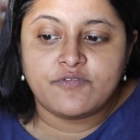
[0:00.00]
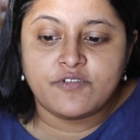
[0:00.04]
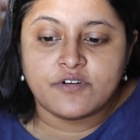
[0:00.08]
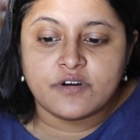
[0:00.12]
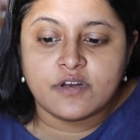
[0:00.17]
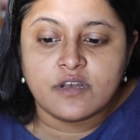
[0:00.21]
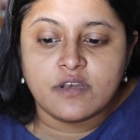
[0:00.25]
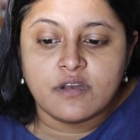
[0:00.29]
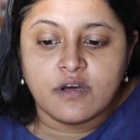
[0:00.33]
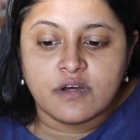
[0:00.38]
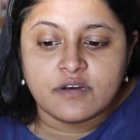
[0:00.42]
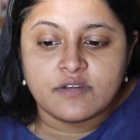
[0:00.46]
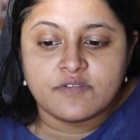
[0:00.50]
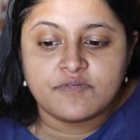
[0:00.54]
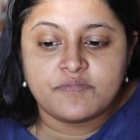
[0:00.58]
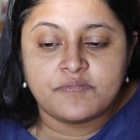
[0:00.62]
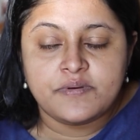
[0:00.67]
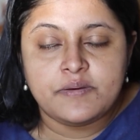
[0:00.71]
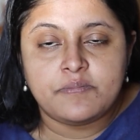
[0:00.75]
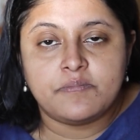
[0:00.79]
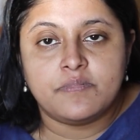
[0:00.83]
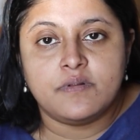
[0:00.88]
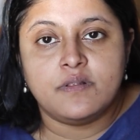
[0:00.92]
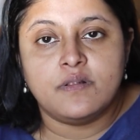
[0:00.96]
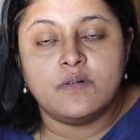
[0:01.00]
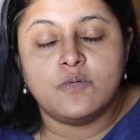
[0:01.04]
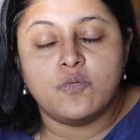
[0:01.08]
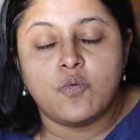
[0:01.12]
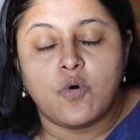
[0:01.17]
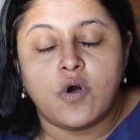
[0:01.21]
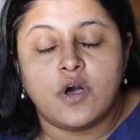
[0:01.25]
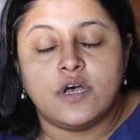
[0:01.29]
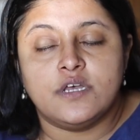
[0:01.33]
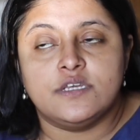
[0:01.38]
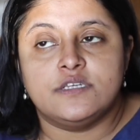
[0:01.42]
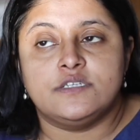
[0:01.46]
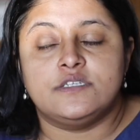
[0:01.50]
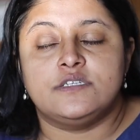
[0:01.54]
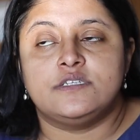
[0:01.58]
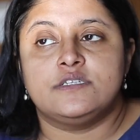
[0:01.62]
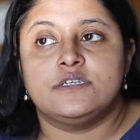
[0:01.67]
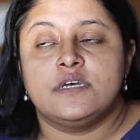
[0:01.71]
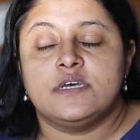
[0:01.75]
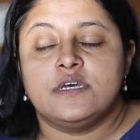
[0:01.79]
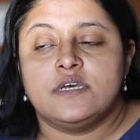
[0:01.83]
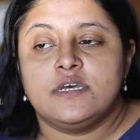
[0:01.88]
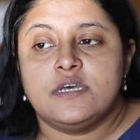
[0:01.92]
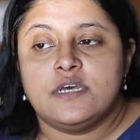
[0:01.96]
for a lot of people was
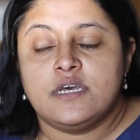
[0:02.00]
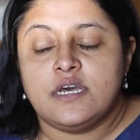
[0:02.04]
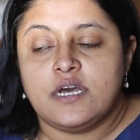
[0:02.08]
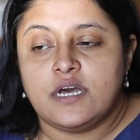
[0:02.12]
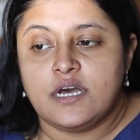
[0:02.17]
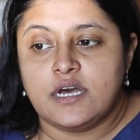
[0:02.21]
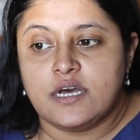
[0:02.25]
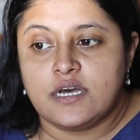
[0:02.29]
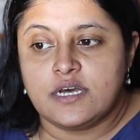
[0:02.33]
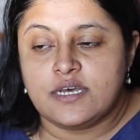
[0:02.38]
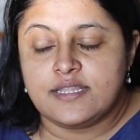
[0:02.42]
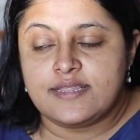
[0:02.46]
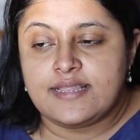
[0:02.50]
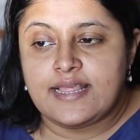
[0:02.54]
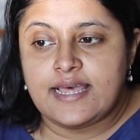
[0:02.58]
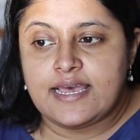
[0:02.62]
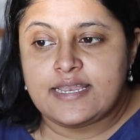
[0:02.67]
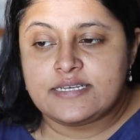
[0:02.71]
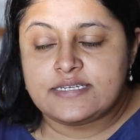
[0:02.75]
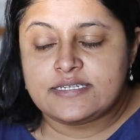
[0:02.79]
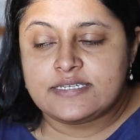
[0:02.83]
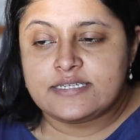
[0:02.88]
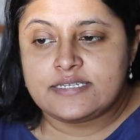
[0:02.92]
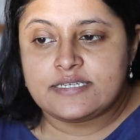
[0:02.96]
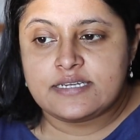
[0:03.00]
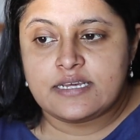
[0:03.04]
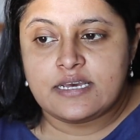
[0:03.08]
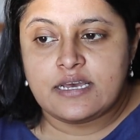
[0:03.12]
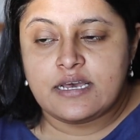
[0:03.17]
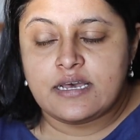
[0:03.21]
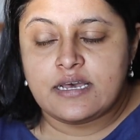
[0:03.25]
that